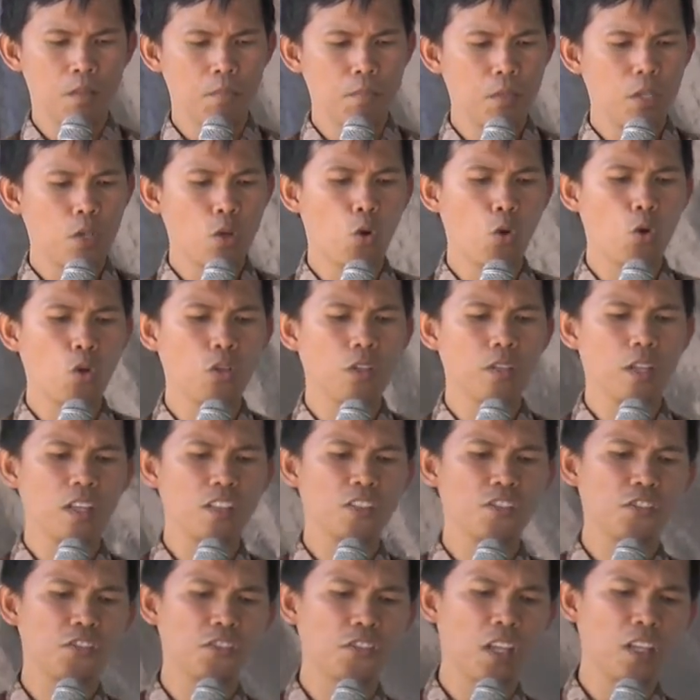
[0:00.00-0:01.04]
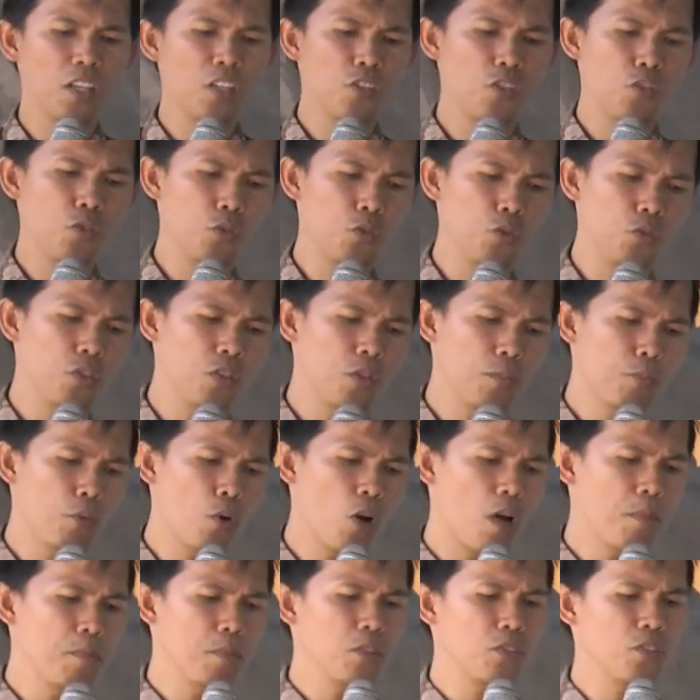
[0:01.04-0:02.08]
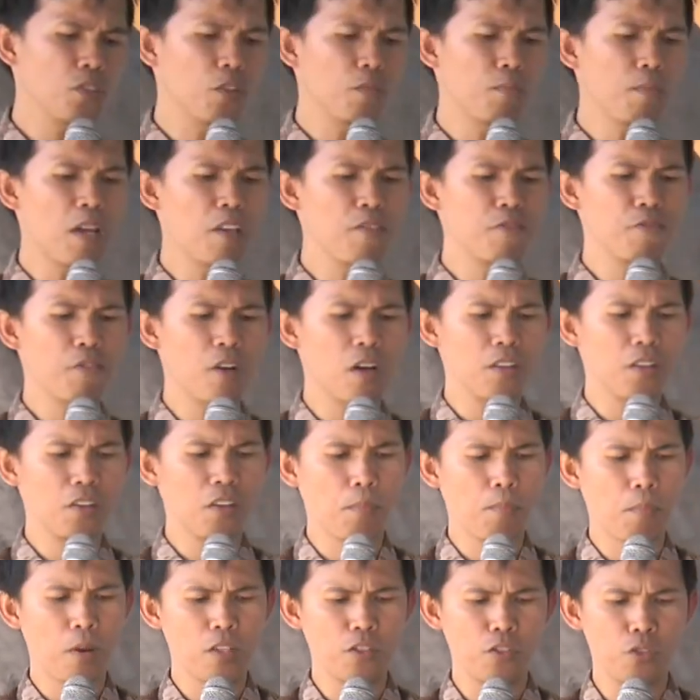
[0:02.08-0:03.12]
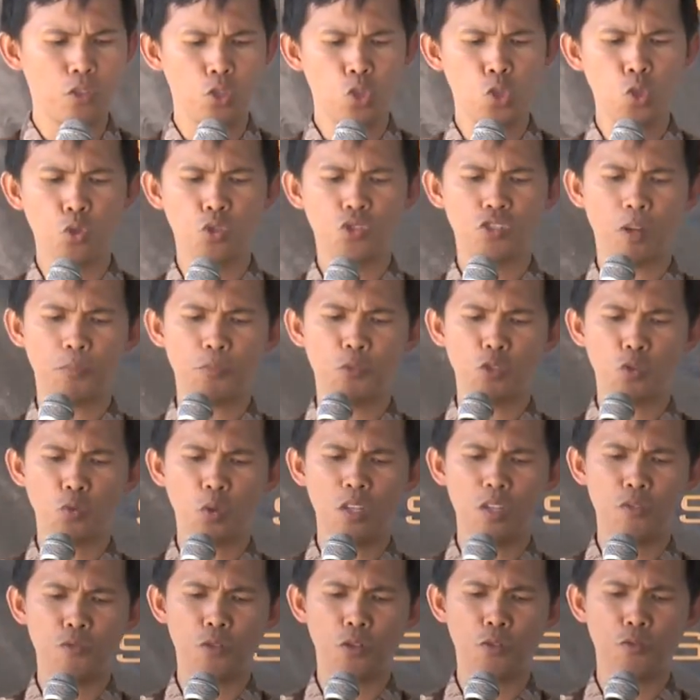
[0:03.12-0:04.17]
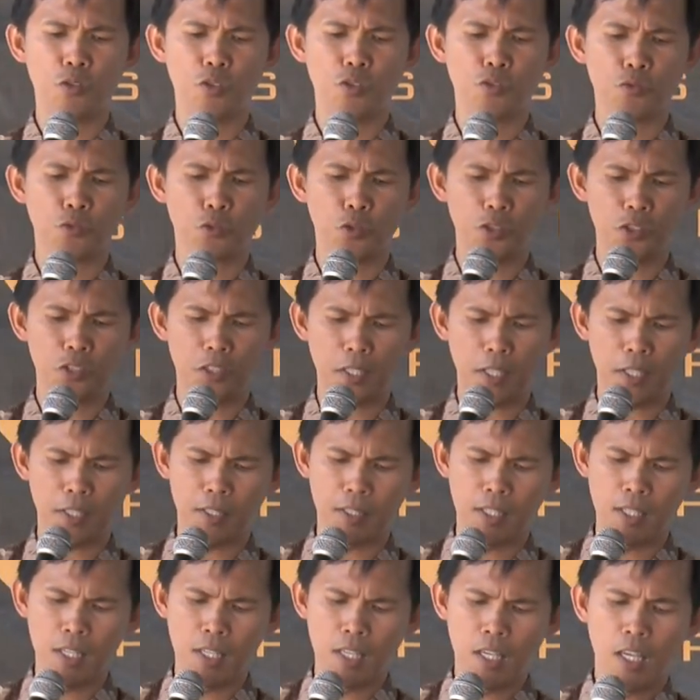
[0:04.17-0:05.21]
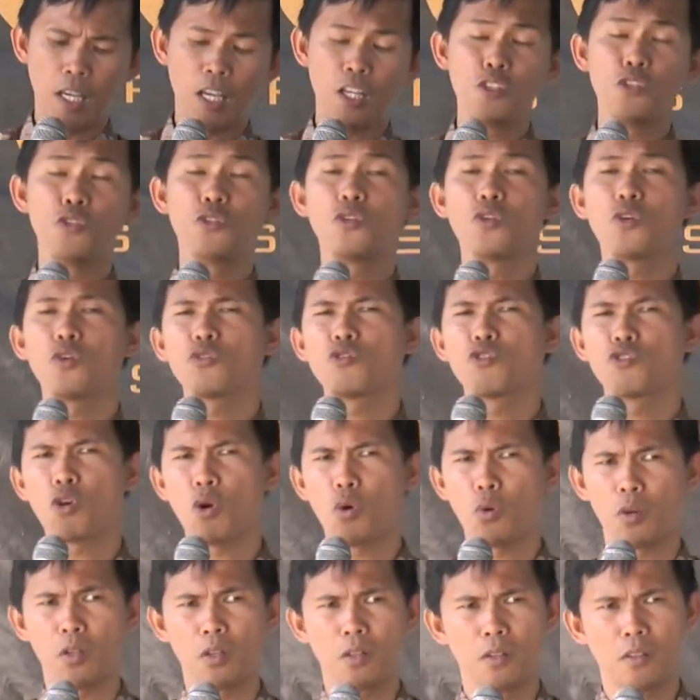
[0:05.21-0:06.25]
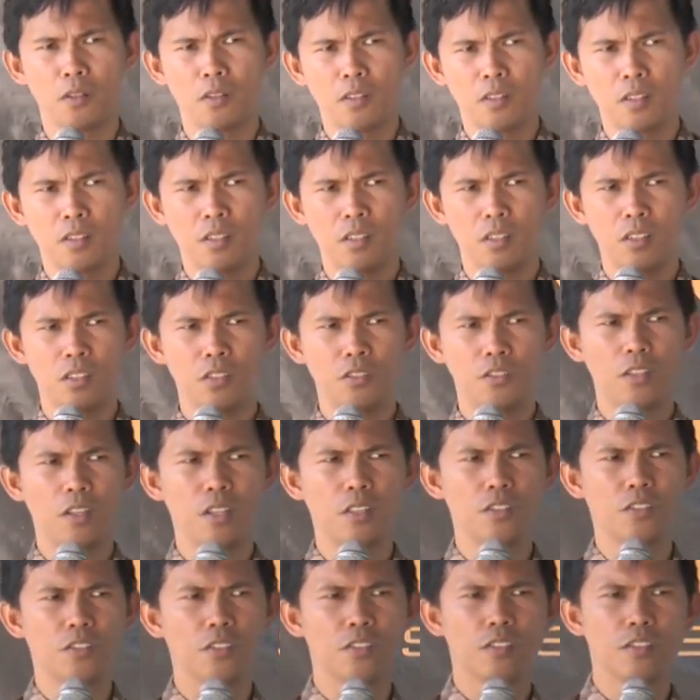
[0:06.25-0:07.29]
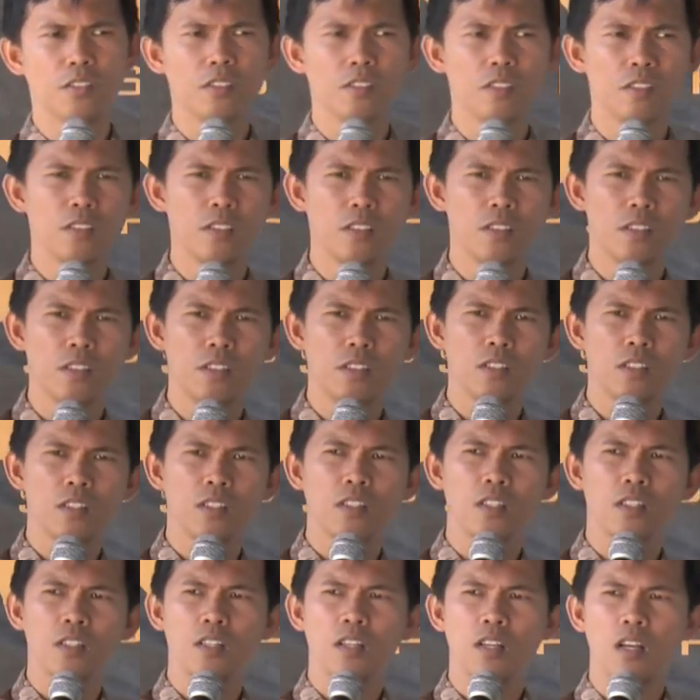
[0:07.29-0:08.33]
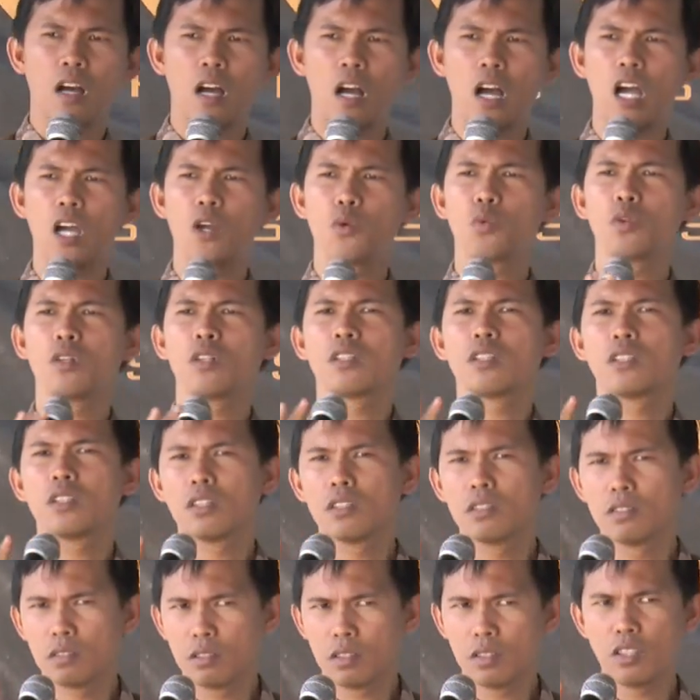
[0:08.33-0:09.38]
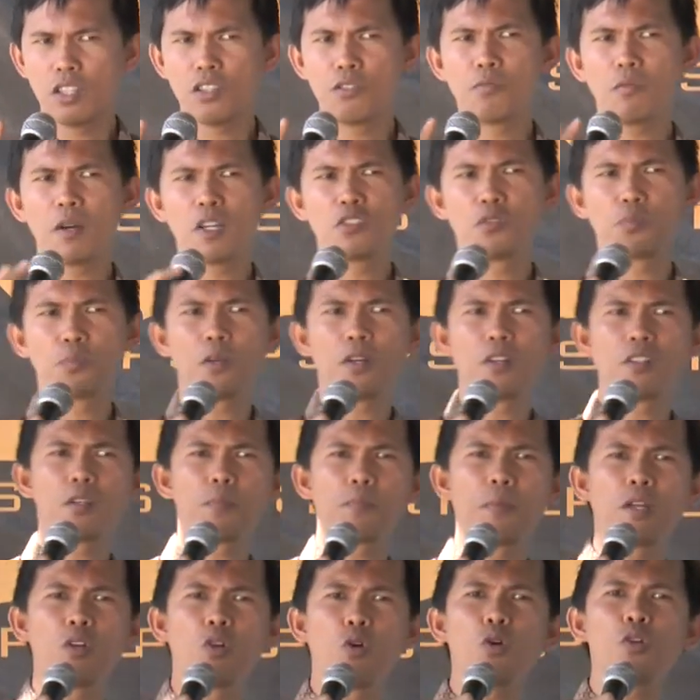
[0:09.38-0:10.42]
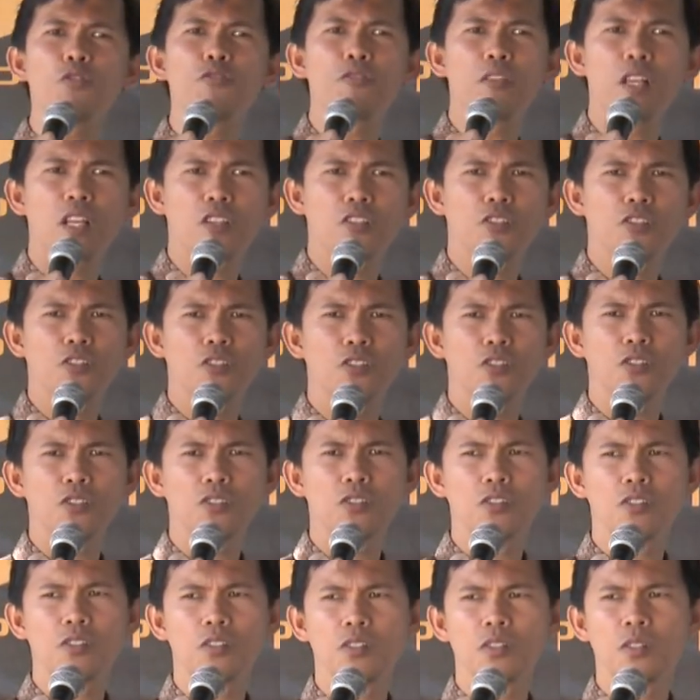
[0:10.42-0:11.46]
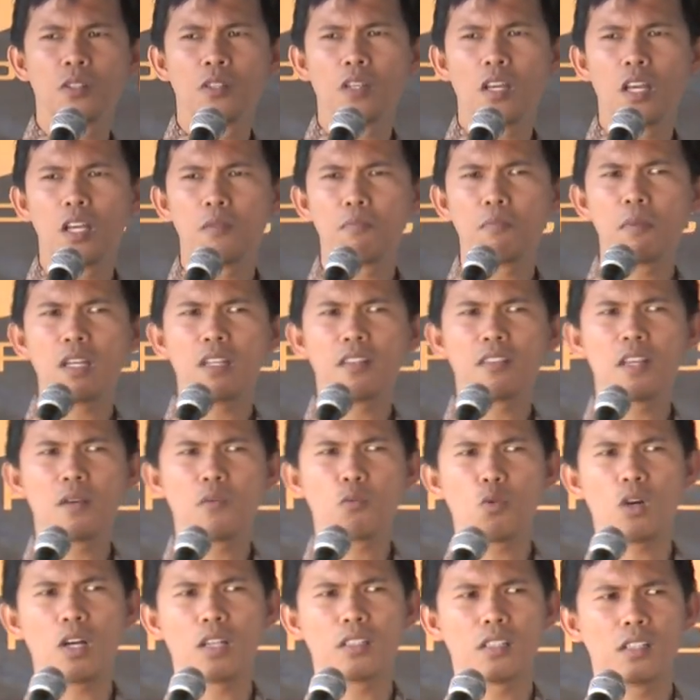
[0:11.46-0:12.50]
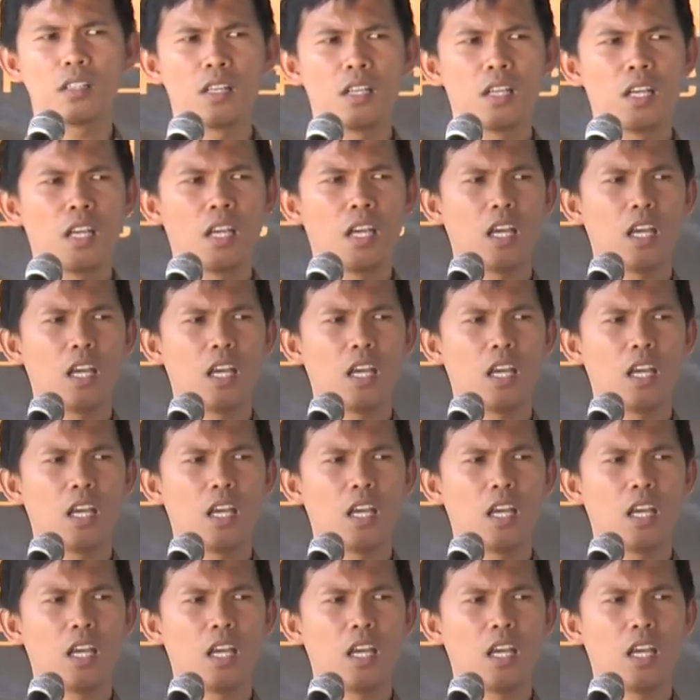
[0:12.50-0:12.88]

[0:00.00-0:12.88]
Behold, I send you the promise of my Father upon you. Luke chapter 24, verse 49. And you know Joel. He says, I will give my spirit upon all flesh and make them what?